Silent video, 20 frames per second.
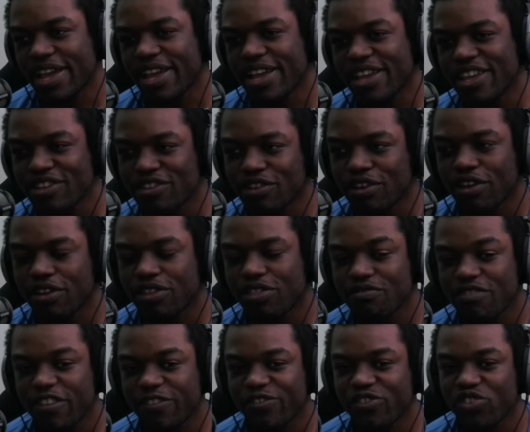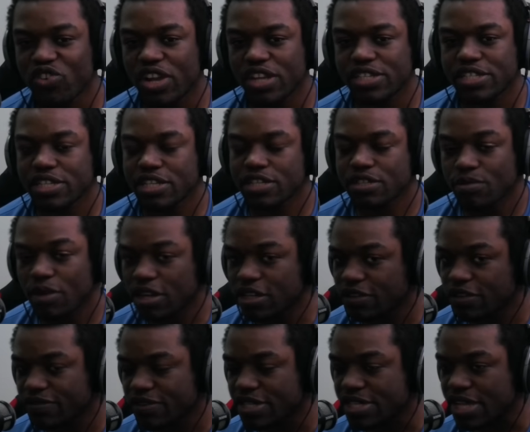you know a 3-4 isn't as much
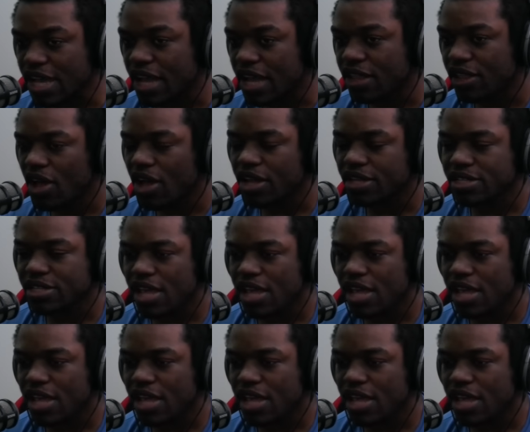of a stat loss